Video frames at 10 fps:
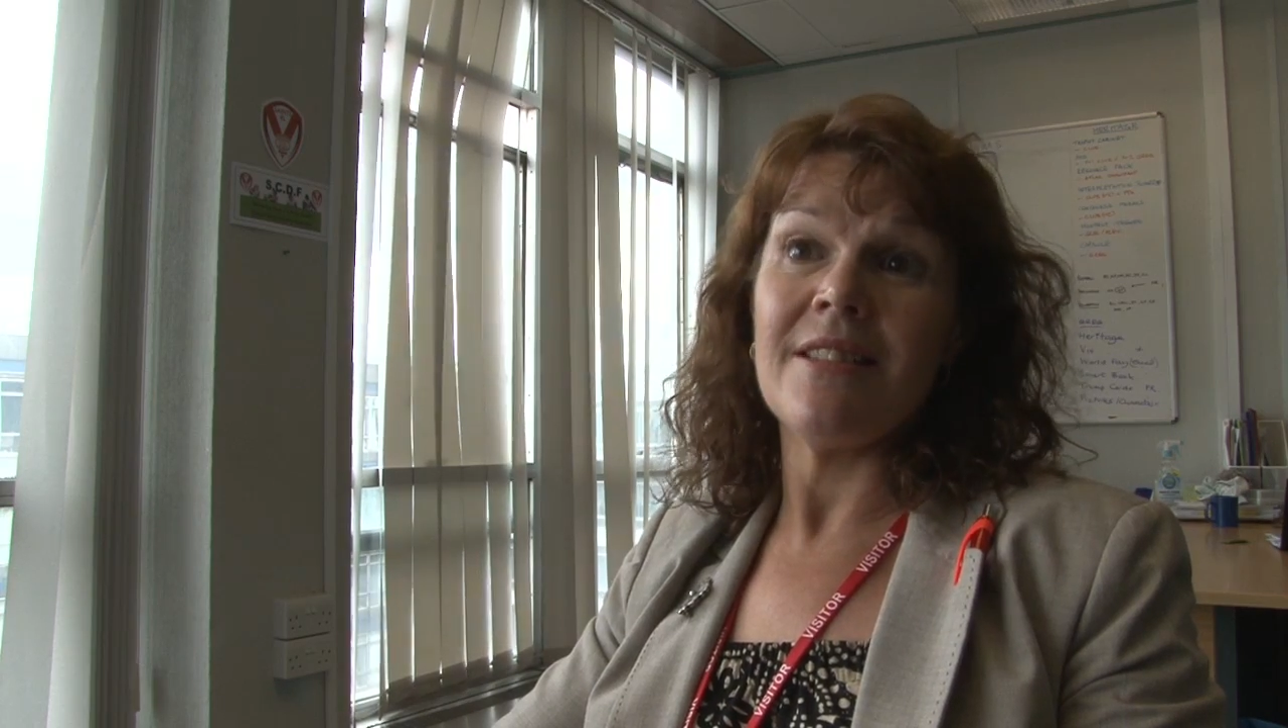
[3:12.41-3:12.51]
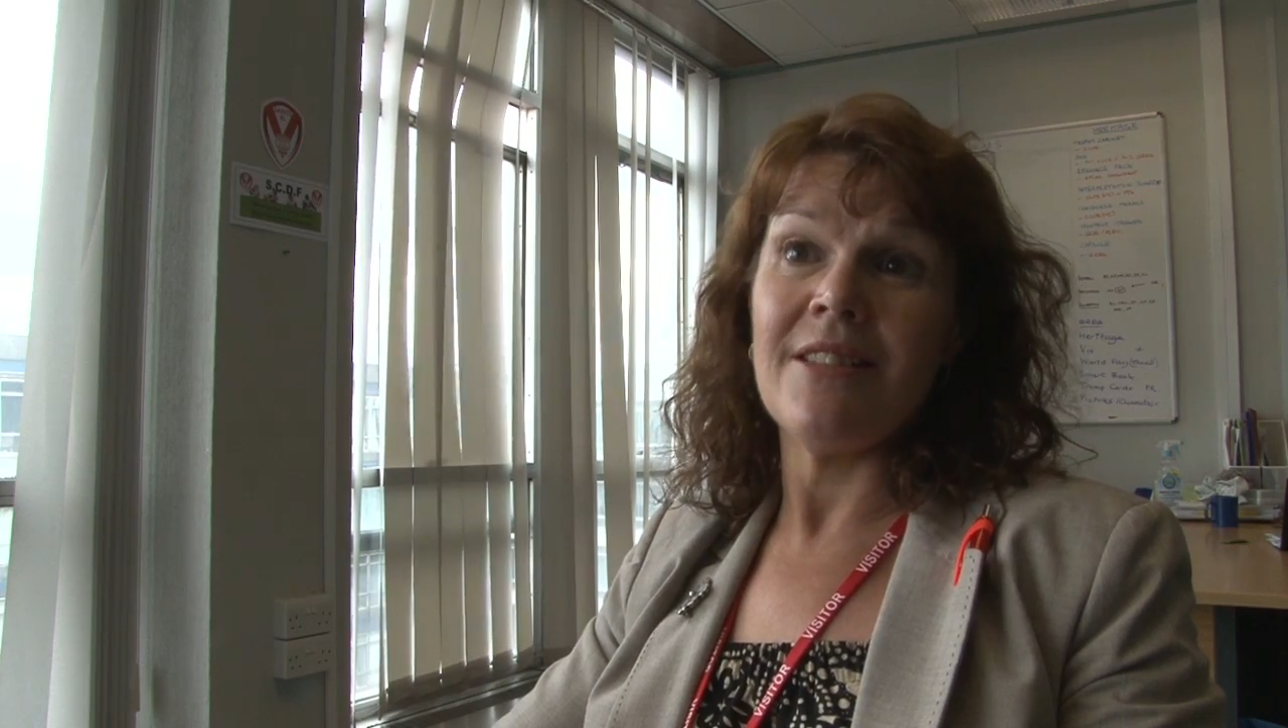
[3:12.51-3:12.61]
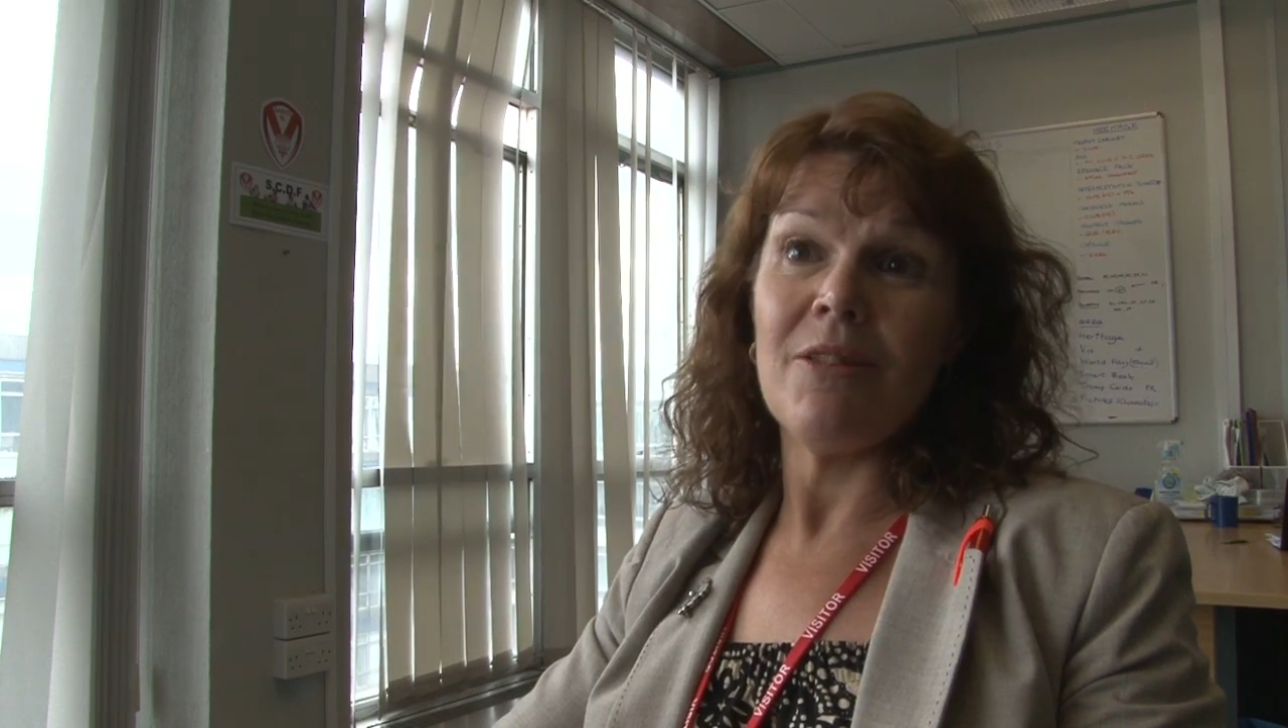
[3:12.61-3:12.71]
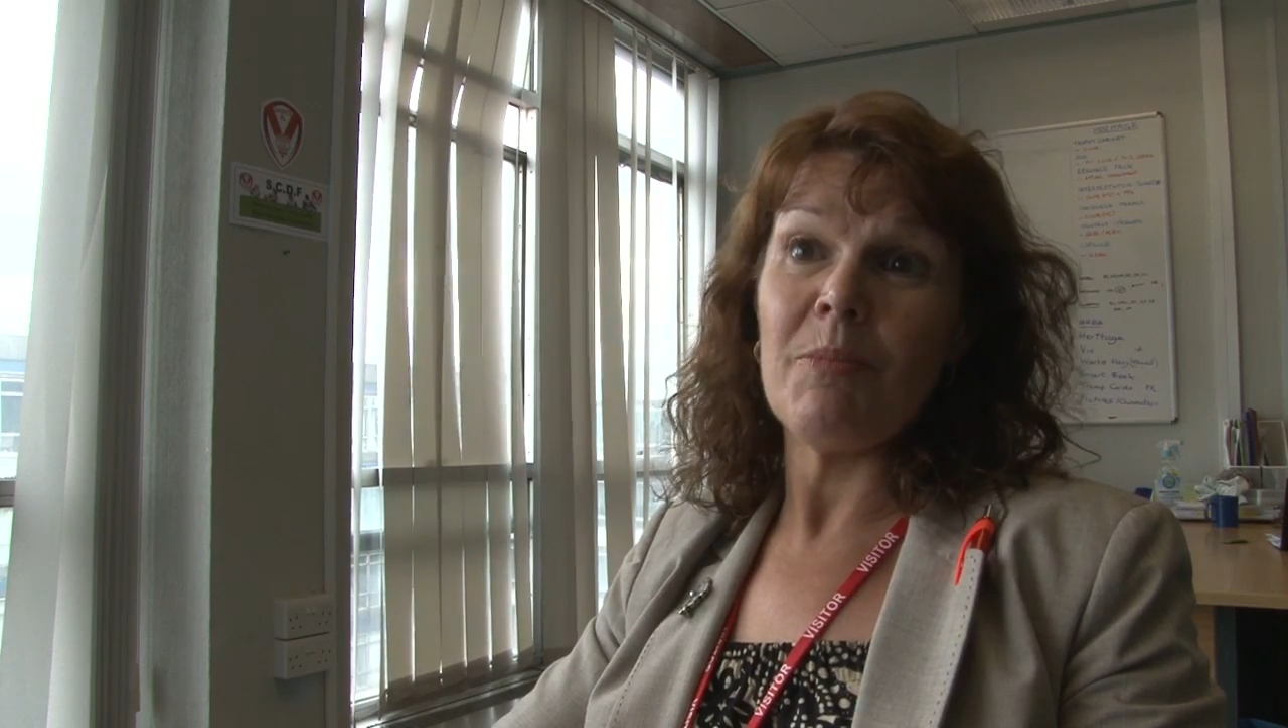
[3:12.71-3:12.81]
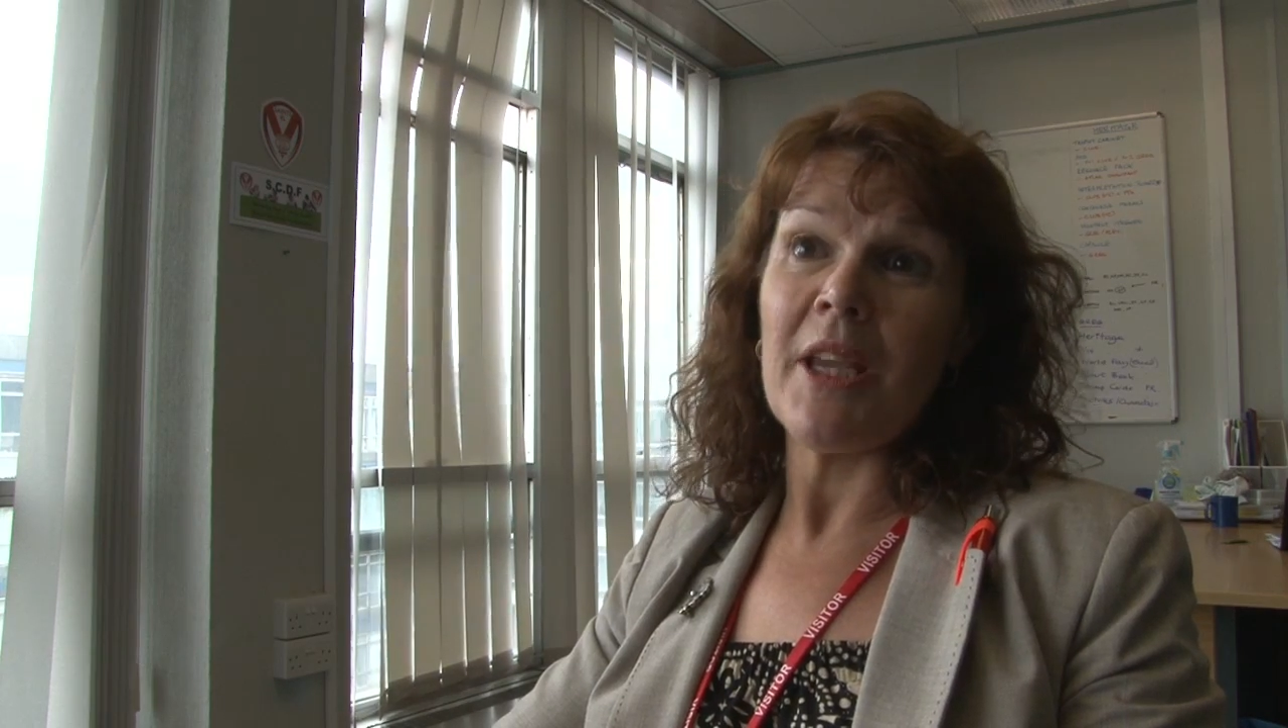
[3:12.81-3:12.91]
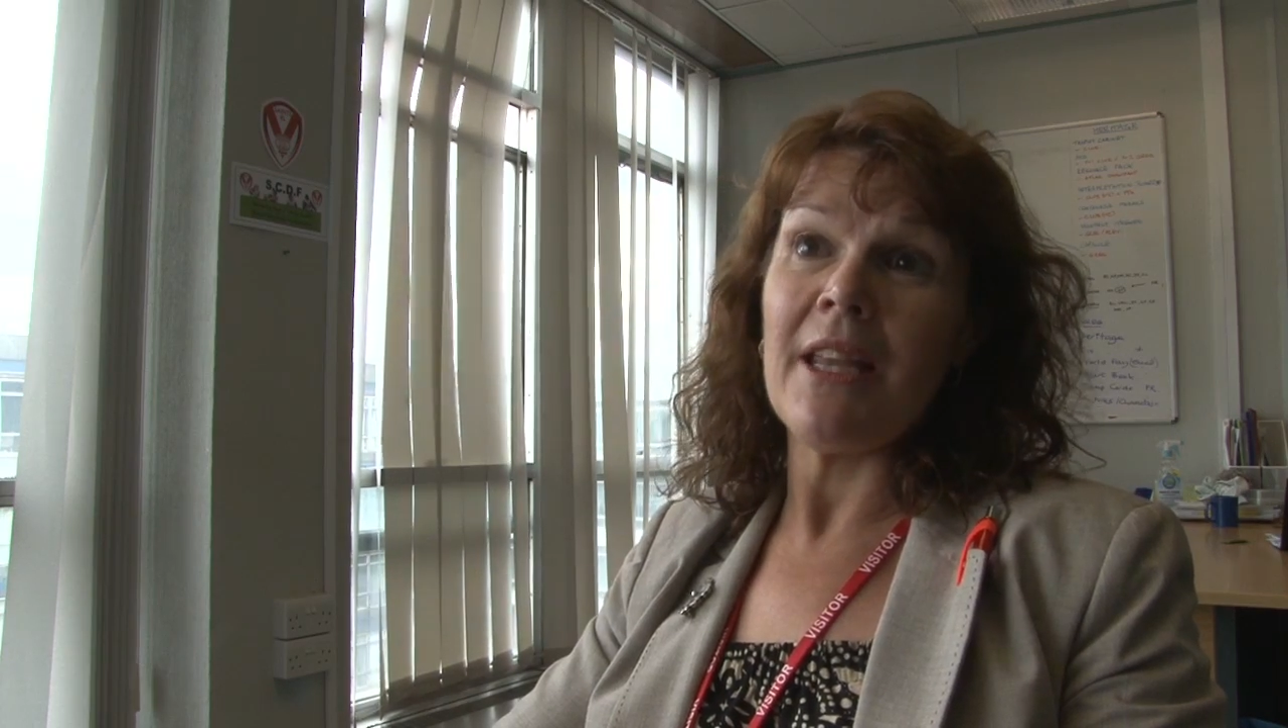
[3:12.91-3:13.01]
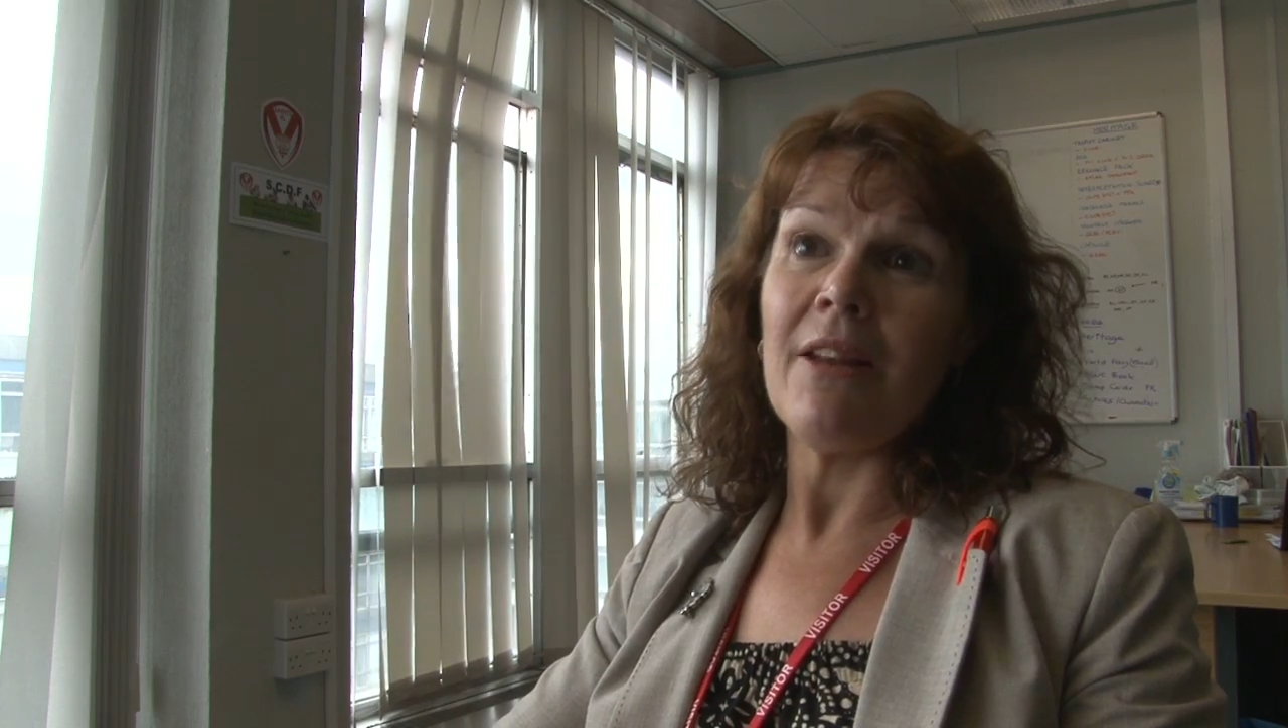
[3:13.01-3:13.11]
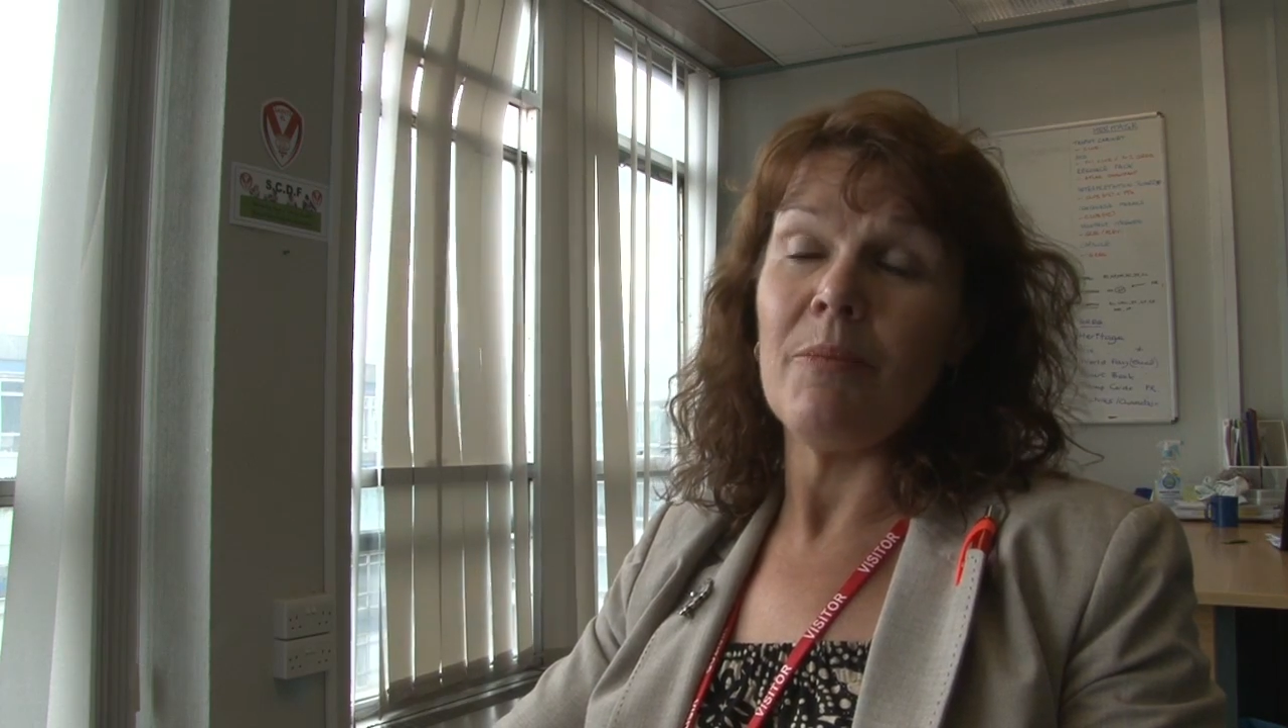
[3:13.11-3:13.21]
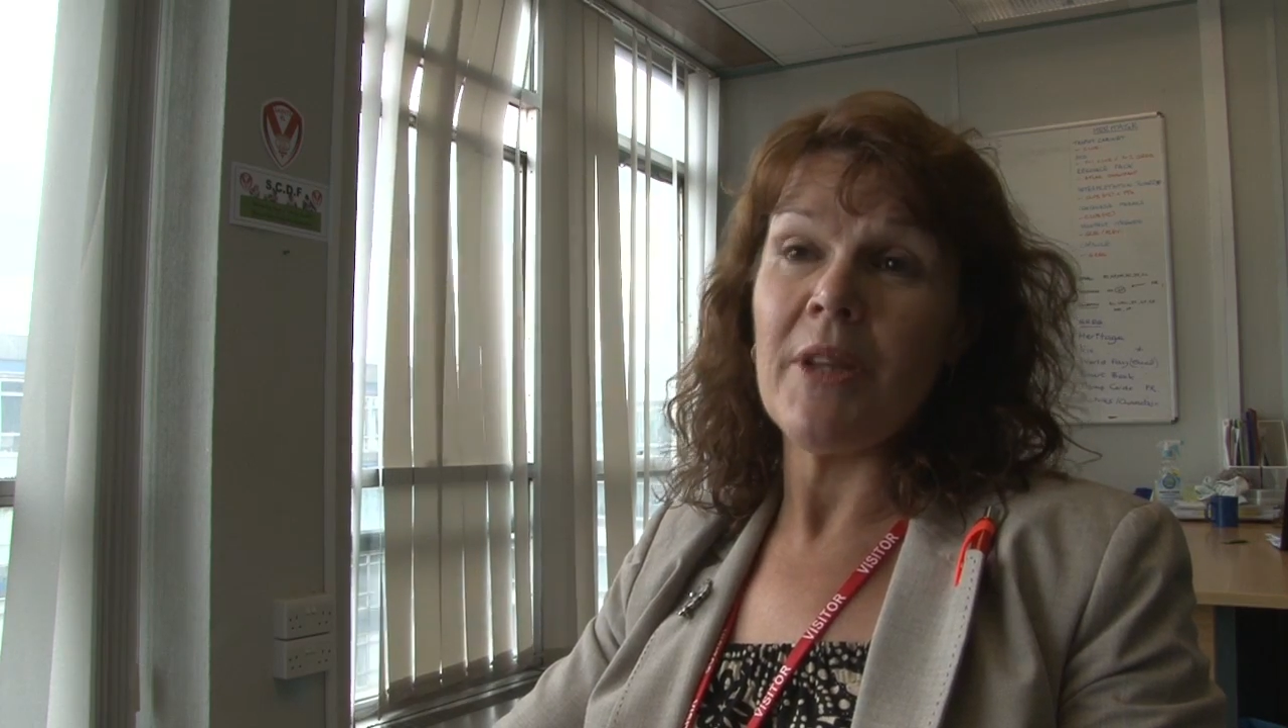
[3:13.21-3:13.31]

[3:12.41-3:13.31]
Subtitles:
and you're picking up